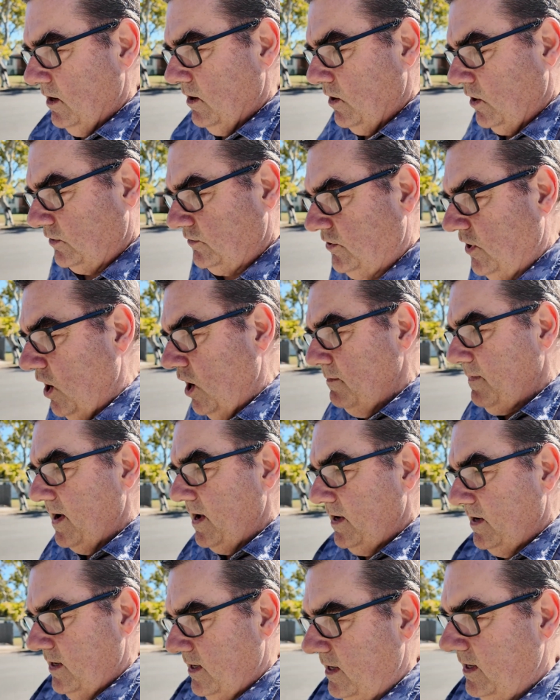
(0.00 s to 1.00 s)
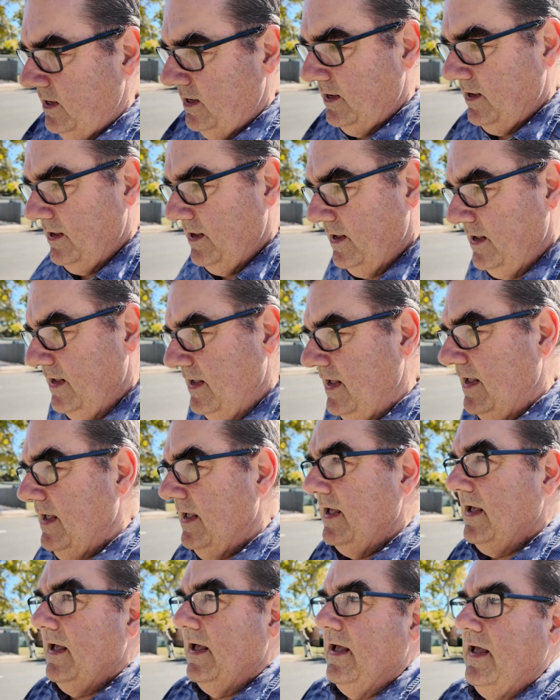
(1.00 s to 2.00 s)
October,
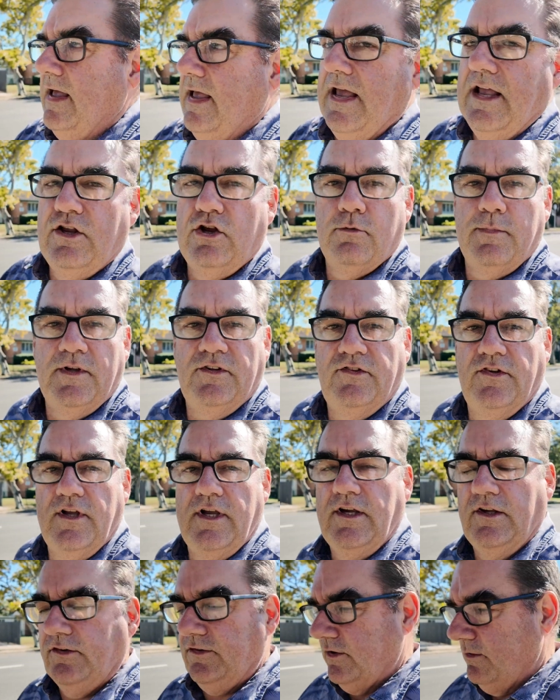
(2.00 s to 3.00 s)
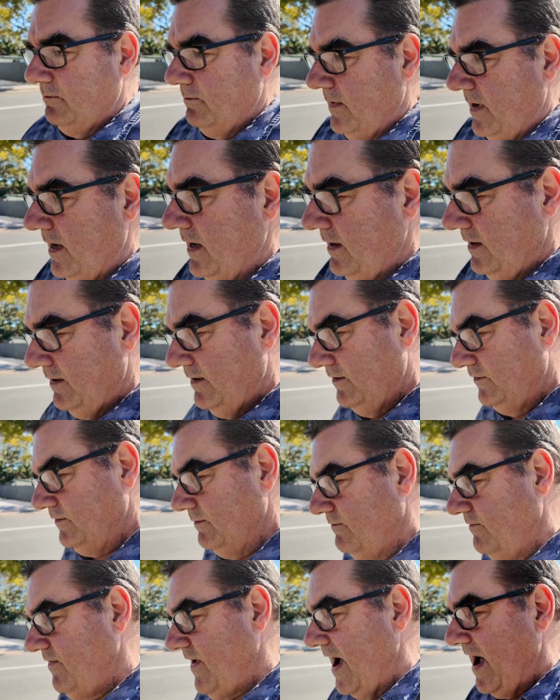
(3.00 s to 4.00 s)
and you'll be seeing some
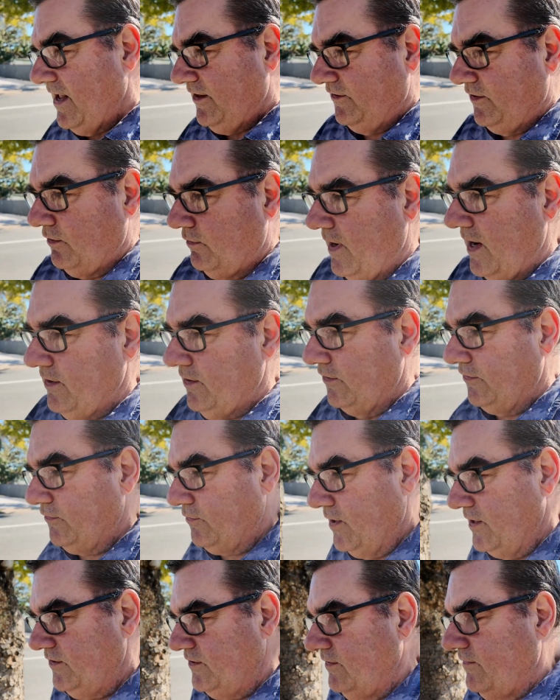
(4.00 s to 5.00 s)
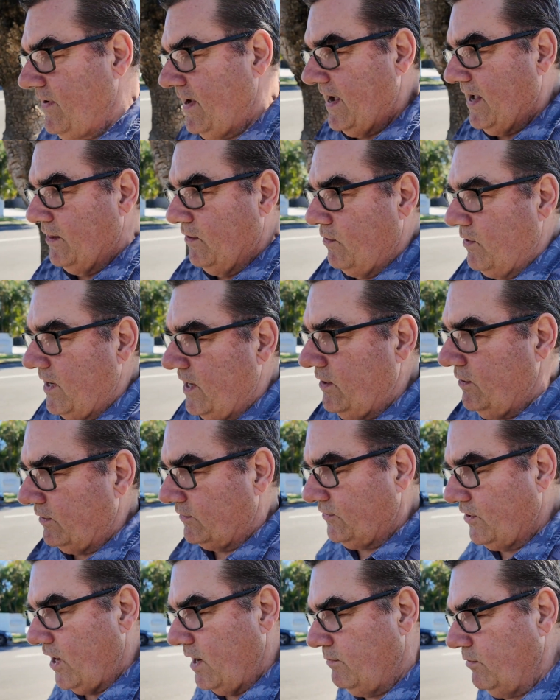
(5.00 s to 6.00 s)
VARTs around the streets of Ha Long in
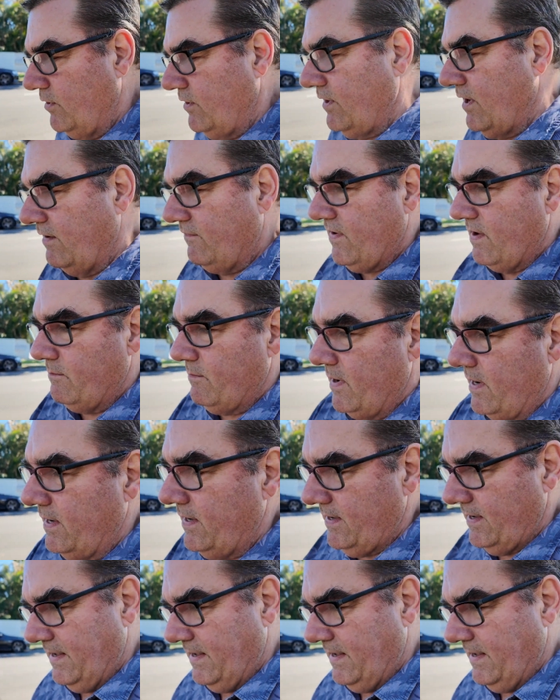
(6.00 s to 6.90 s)
October and November.